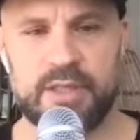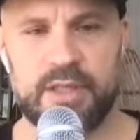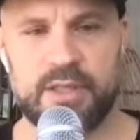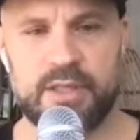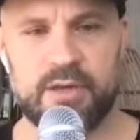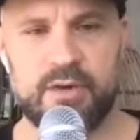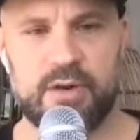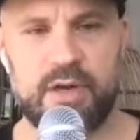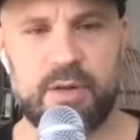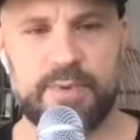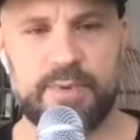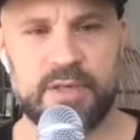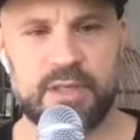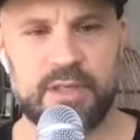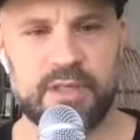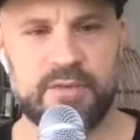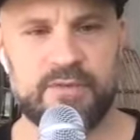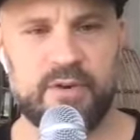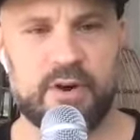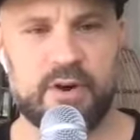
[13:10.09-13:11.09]
these are all
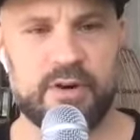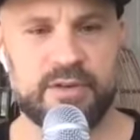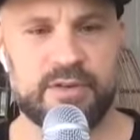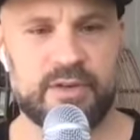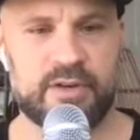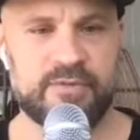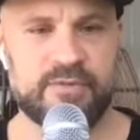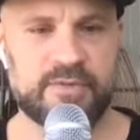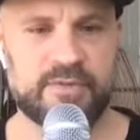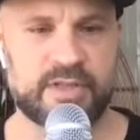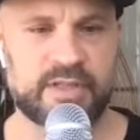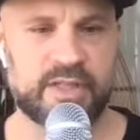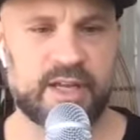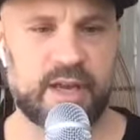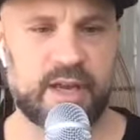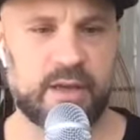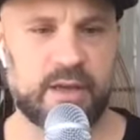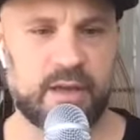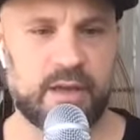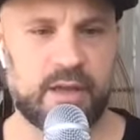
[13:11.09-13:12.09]
pieces of art that are for
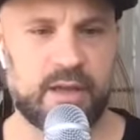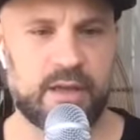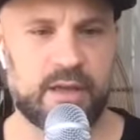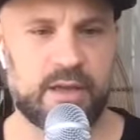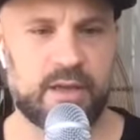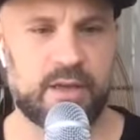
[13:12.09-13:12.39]
sale.